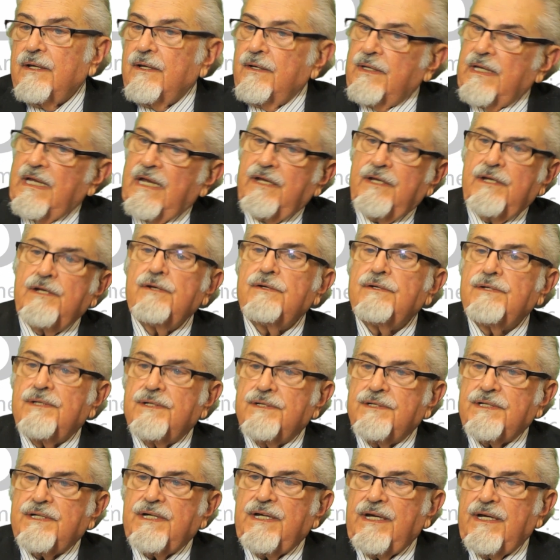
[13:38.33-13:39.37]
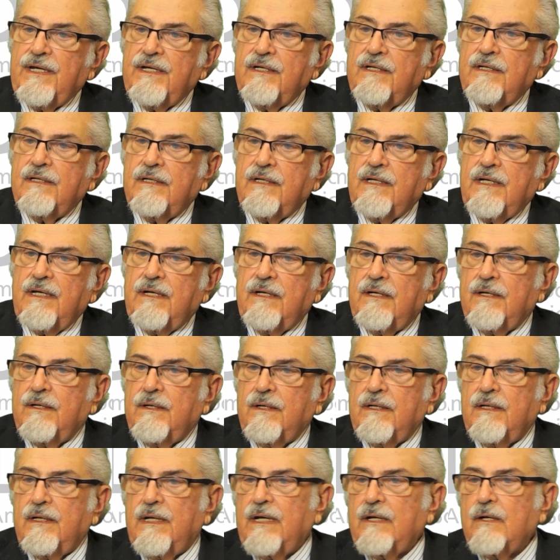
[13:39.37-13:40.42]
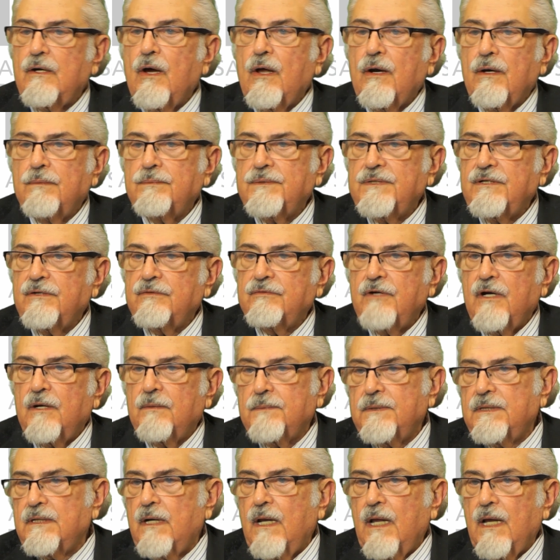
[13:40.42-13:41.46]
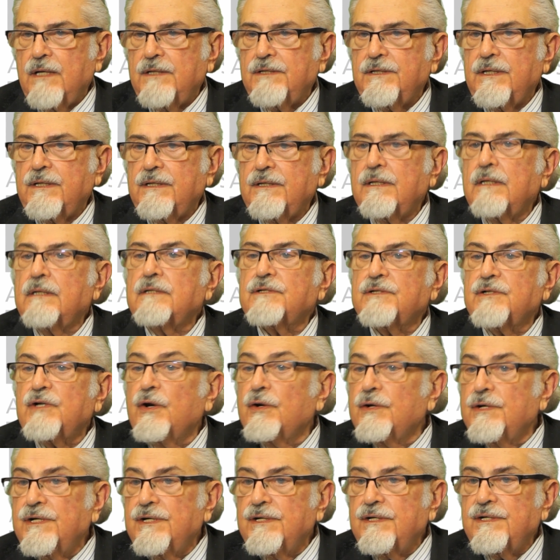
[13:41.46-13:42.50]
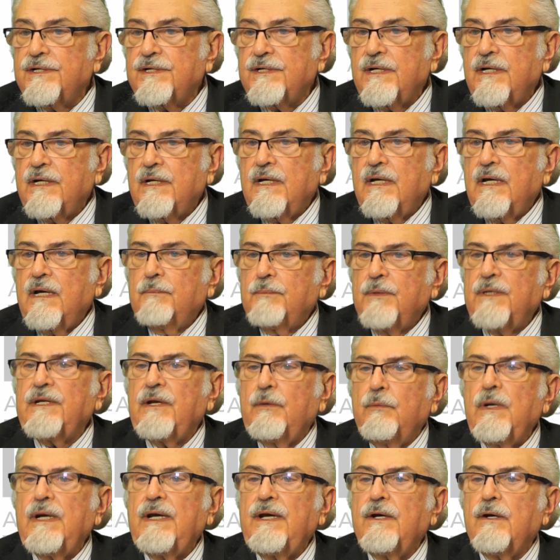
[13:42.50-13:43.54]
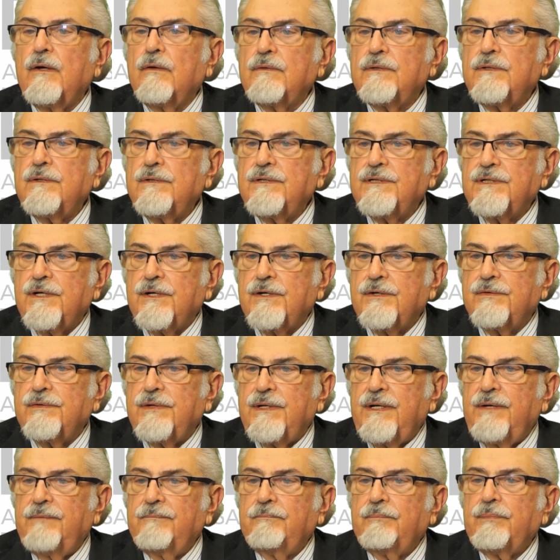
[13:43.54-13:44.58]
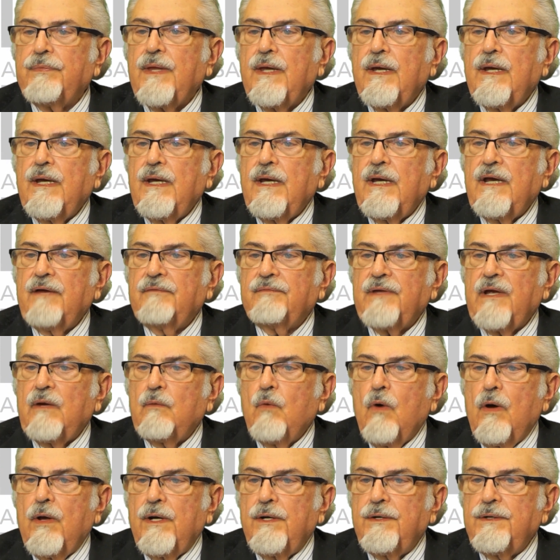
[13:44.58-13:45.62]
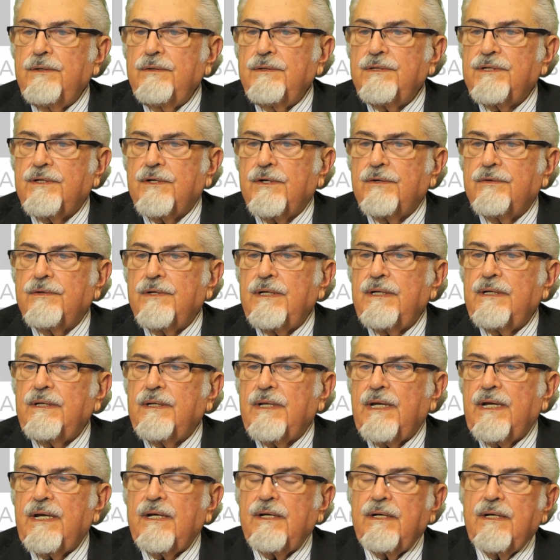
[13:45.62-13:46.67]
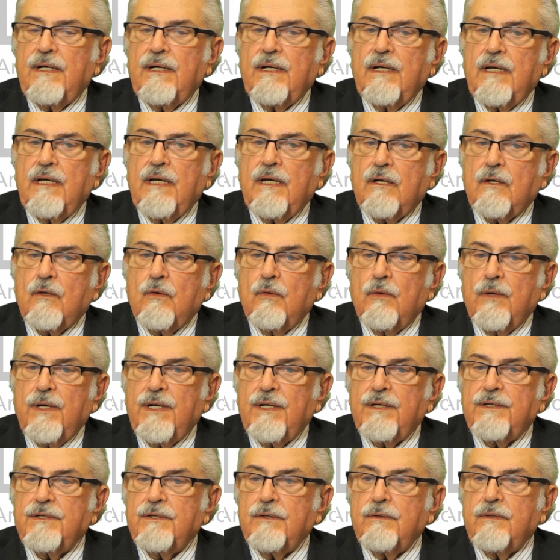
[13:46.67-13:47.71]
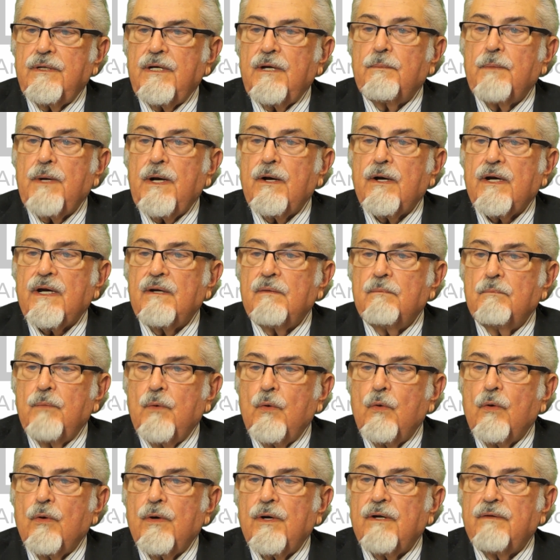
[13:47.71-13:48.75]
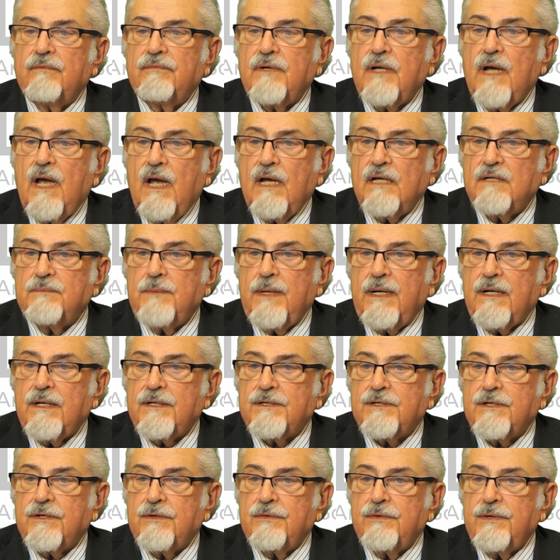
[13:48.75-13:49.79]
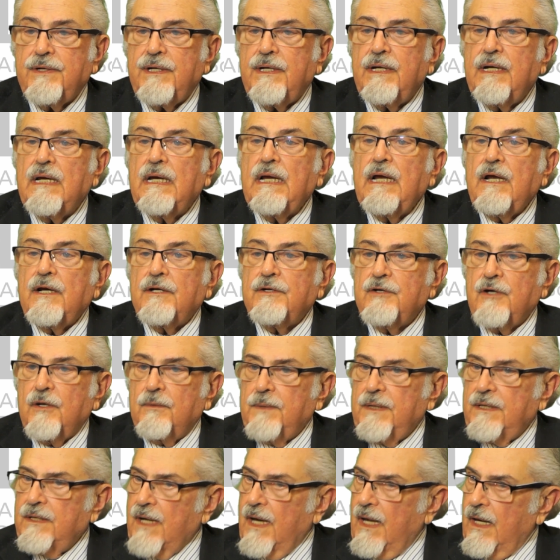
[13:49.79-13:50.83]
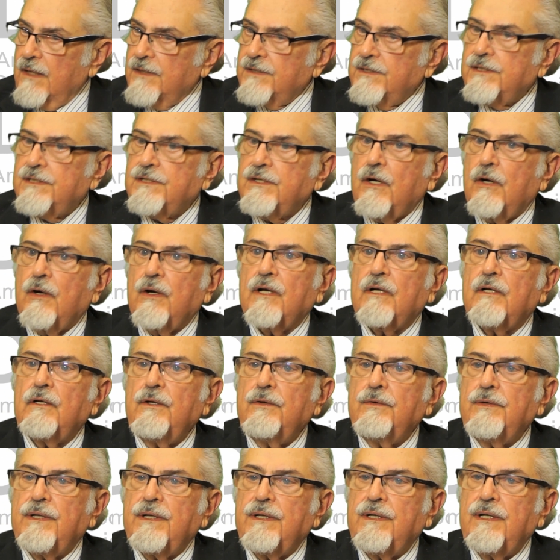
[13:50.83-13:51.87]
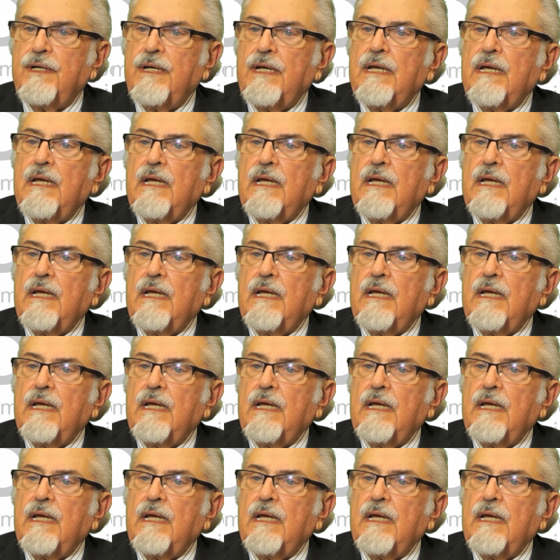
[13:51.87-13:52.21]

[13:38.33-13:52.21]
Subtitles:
that use the skin, and they call themselves dermatologic surgeons, but they really don't do surgery. If they want to do surgery, then according to the American Board of Cosmetic Surgery, dermatologists are included,